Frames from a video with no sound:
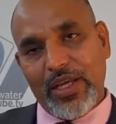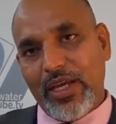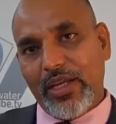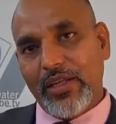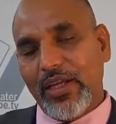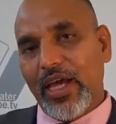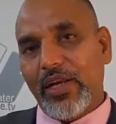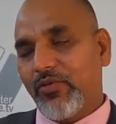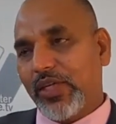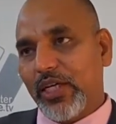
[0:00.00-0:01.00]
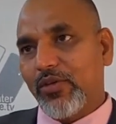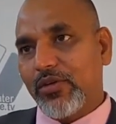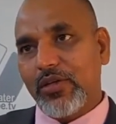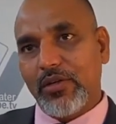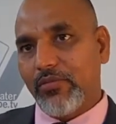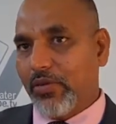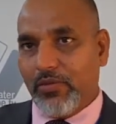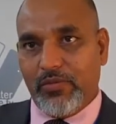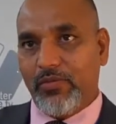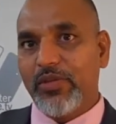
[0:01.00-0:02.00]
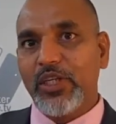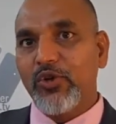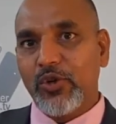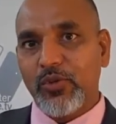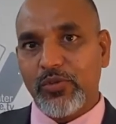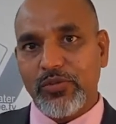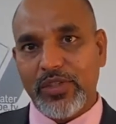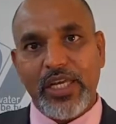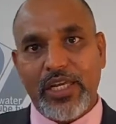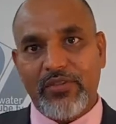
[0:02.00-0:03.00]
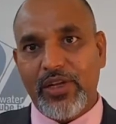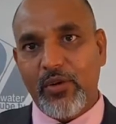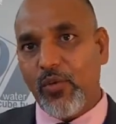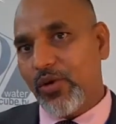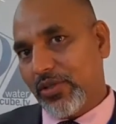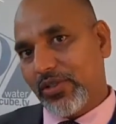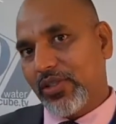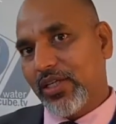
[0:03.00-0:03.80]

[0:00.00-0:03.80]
Yeah. And mm-hmm. We need not to say even words.